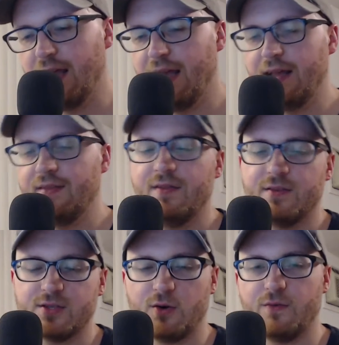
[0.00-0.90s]
And then
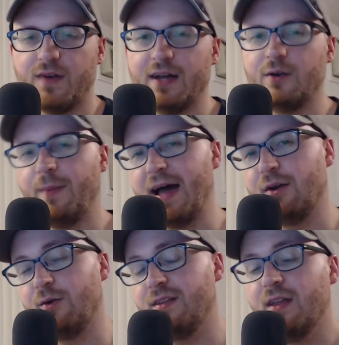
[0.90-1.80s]
there's a whole final
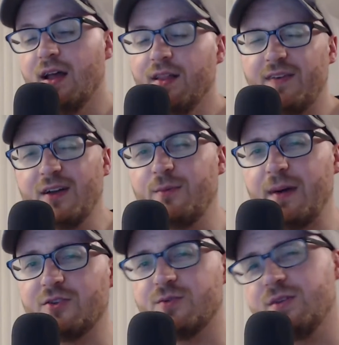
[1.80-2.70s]
battle. And the final
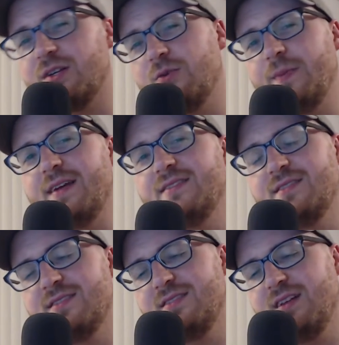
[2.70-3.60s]
battle is really cool because
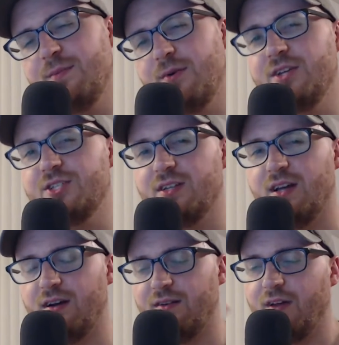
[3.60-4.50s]
it's a
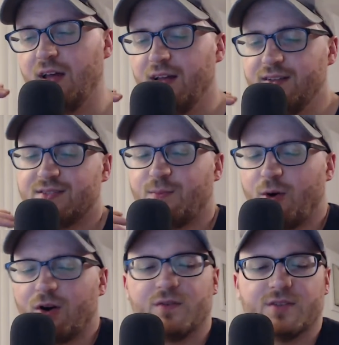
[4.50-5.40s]
celebration of just
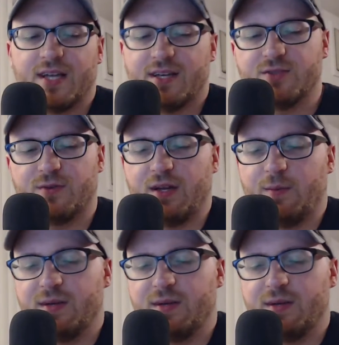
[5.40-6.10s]
Marvel's history.